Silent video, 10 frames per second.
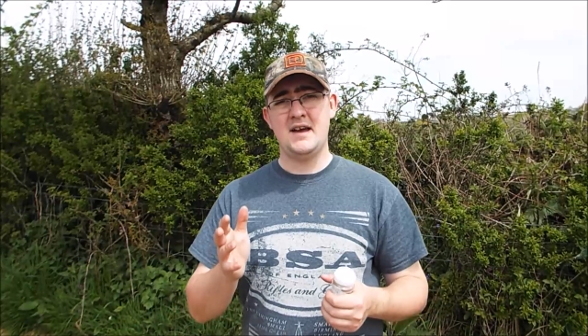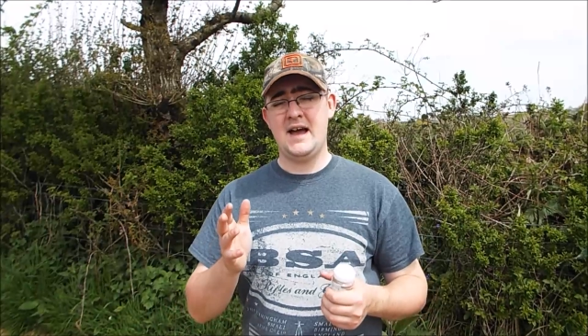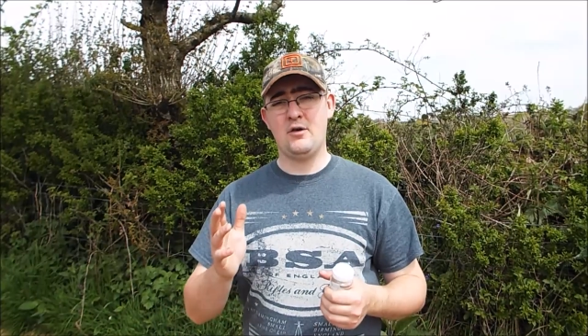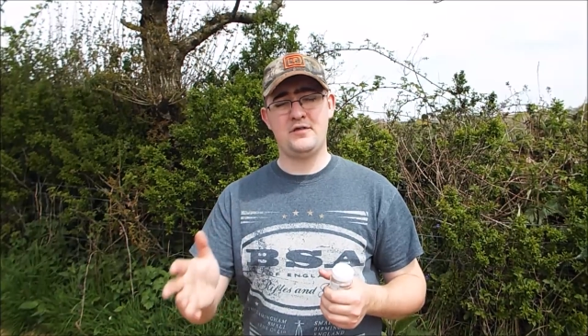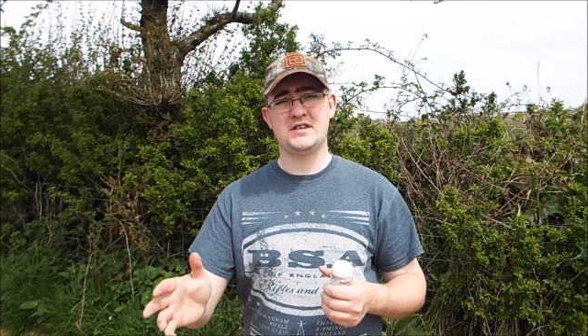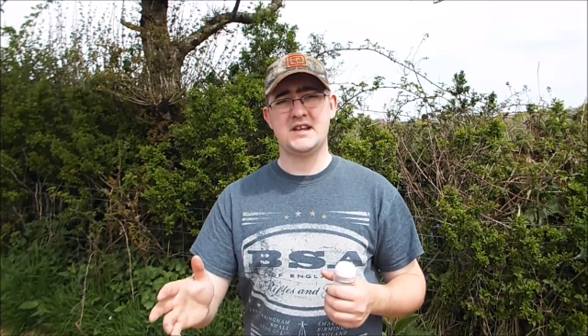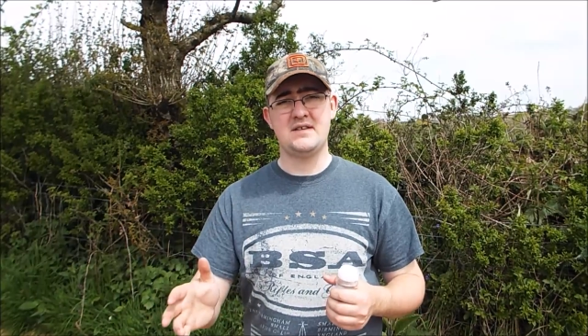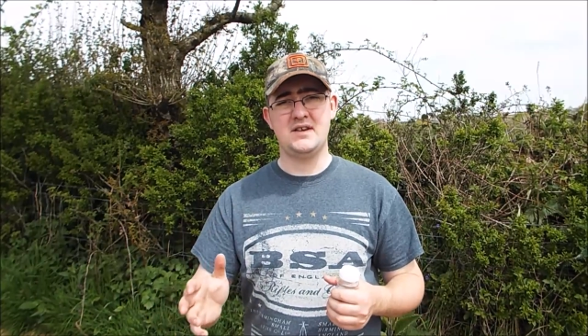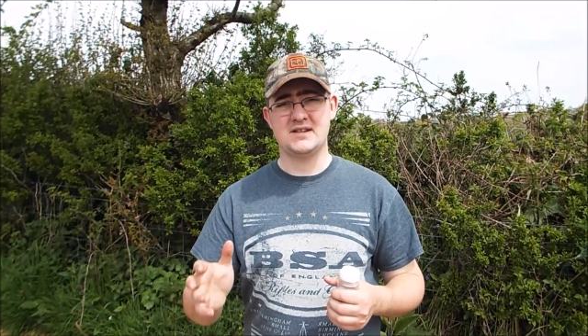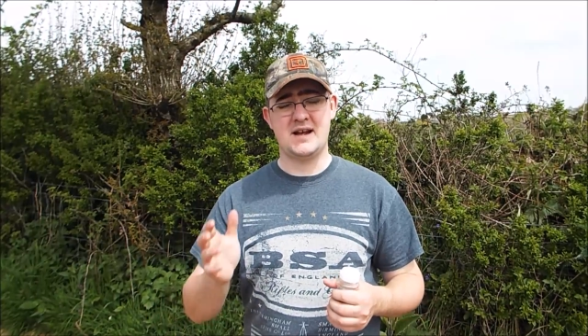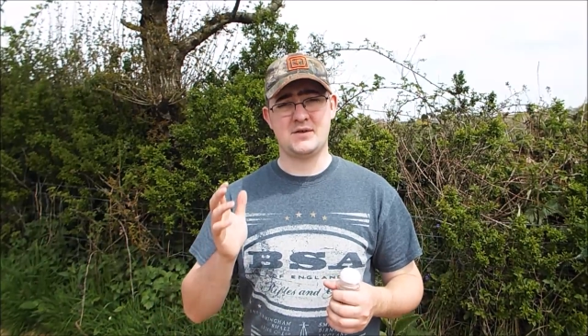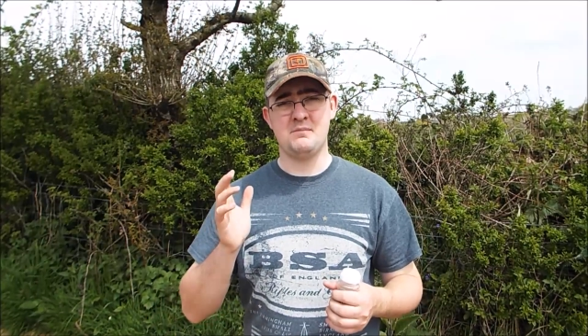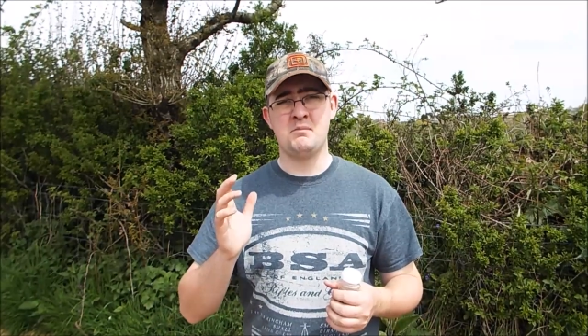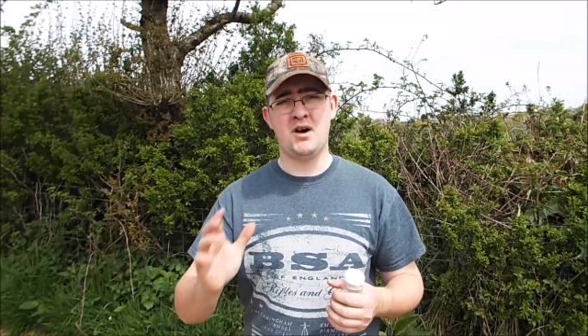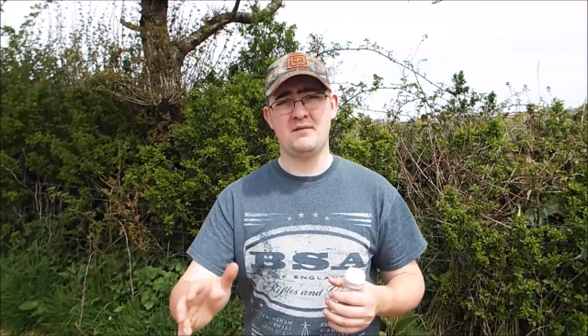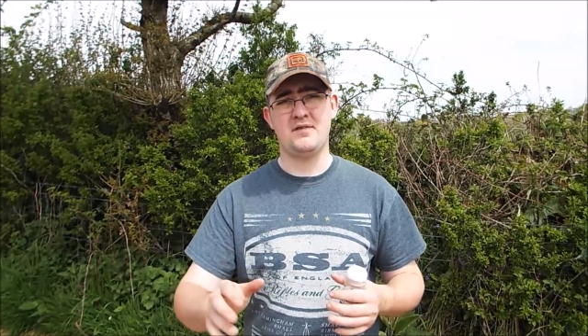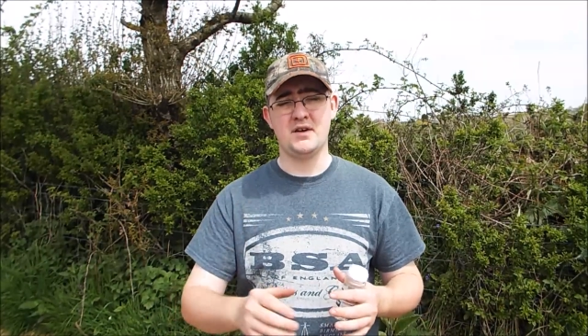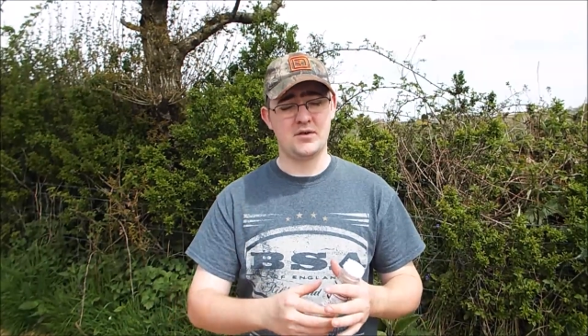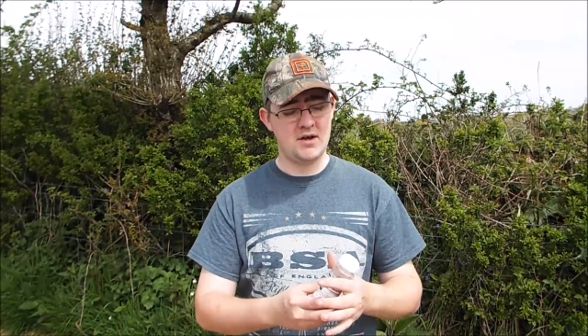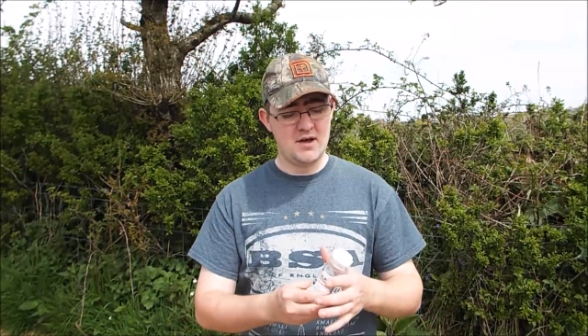Health and safety, it's an absolute
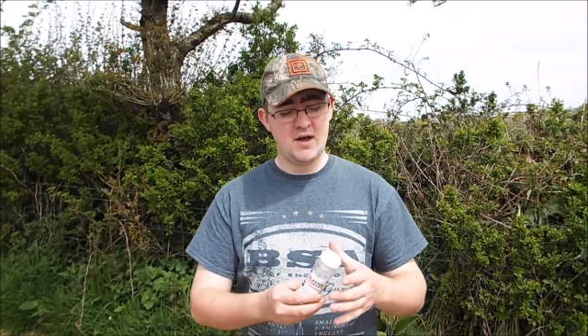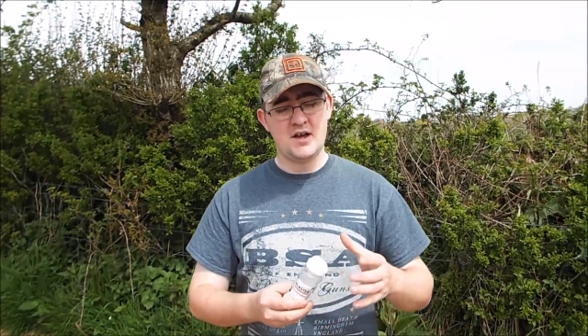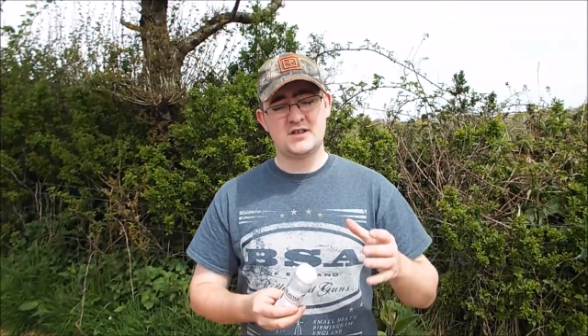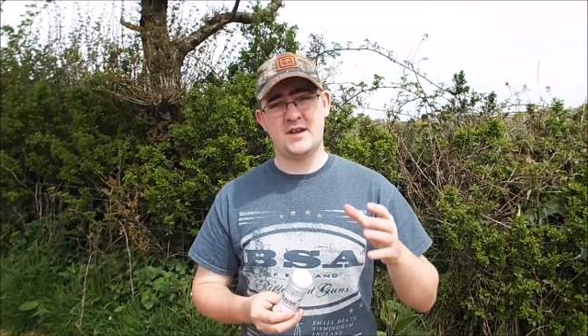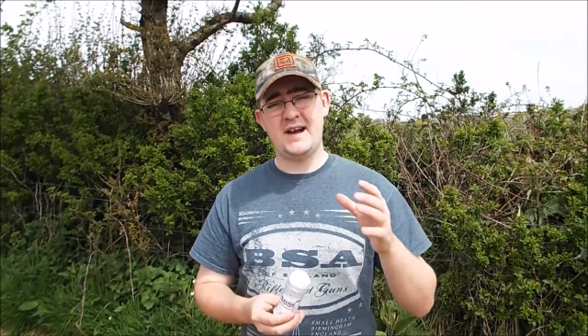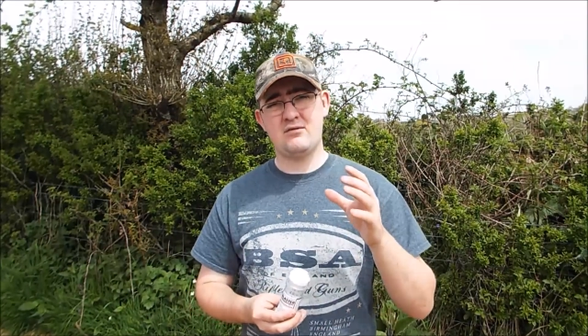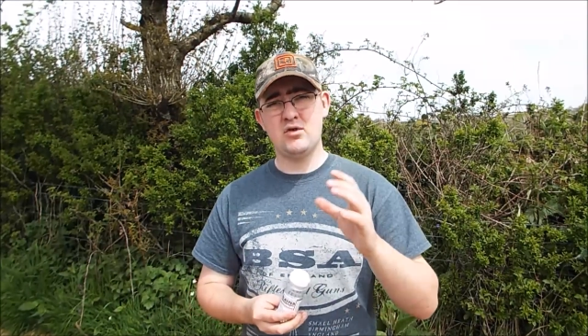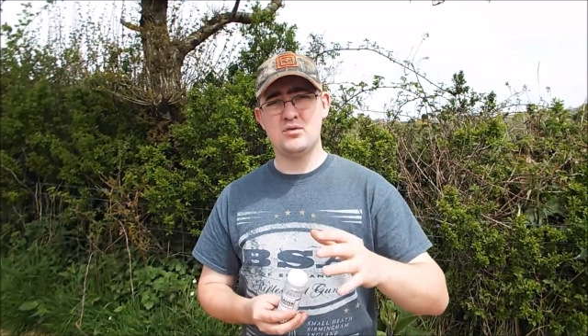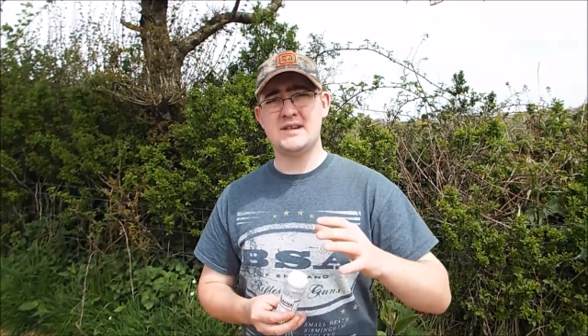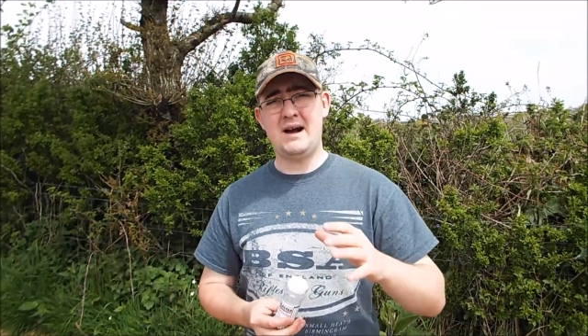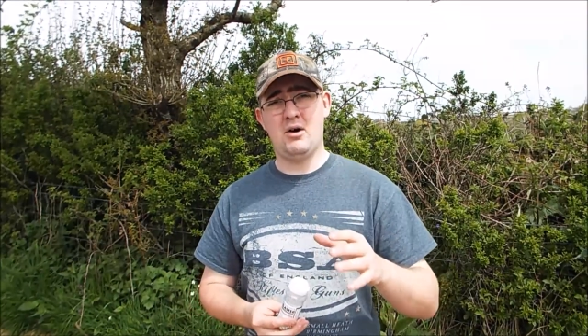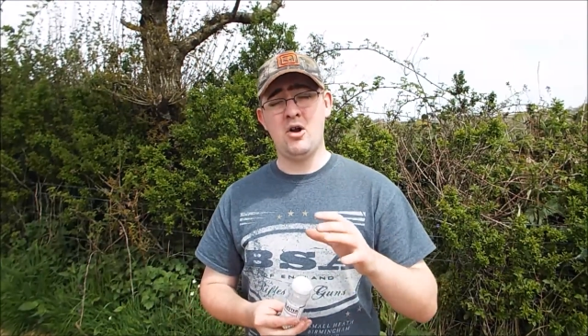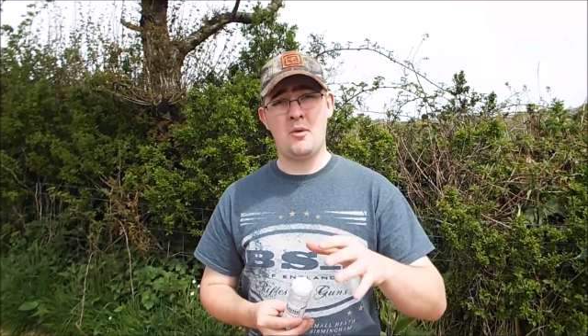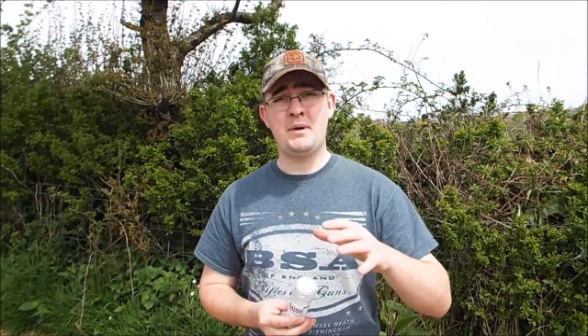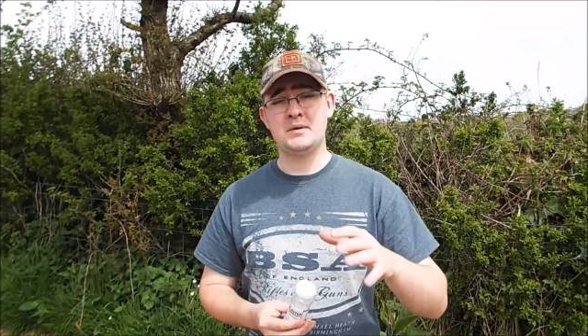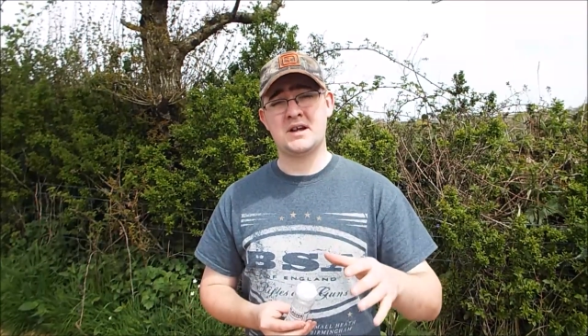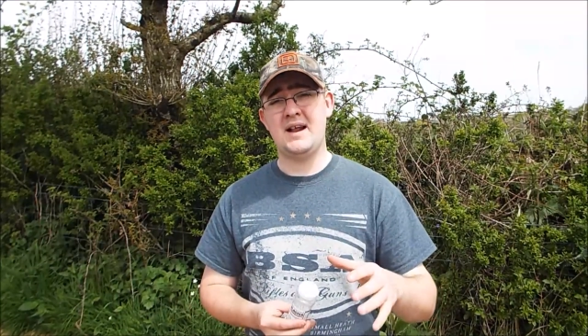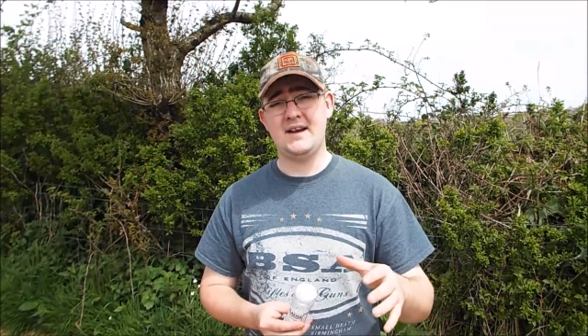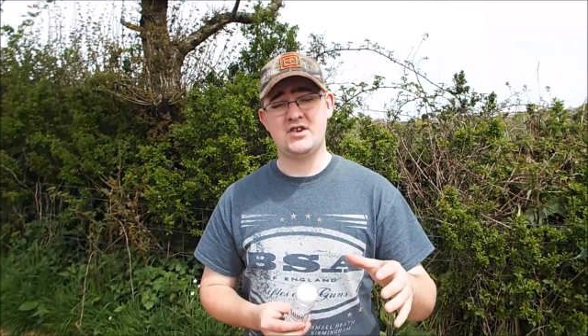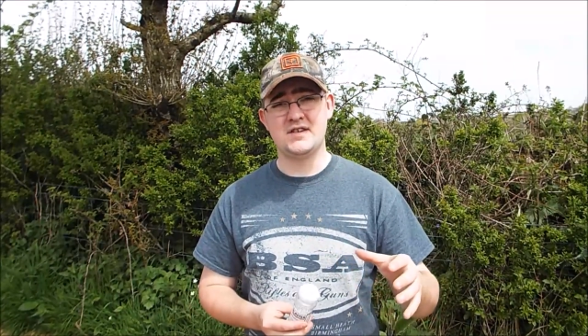minefield. So that rules out a lot of people's
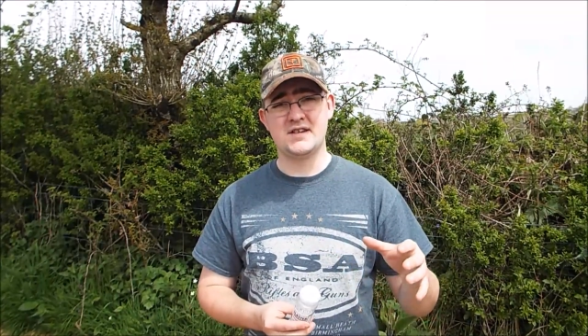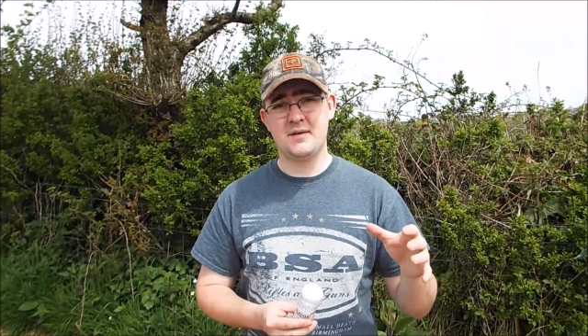collections,